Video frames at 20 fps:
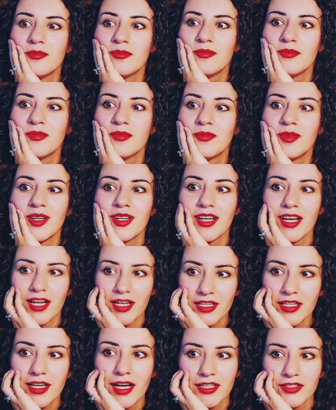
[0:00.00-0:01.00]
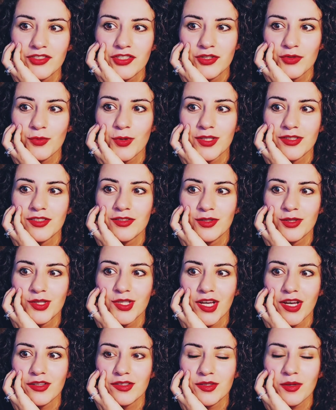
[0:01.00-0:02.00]
but I, I just wanted to
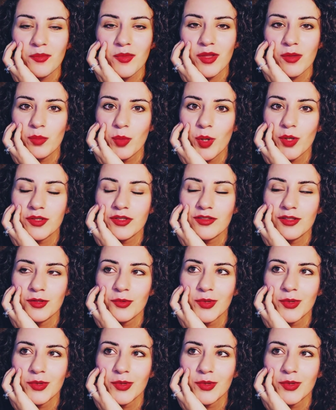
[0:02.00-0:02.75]
share something personal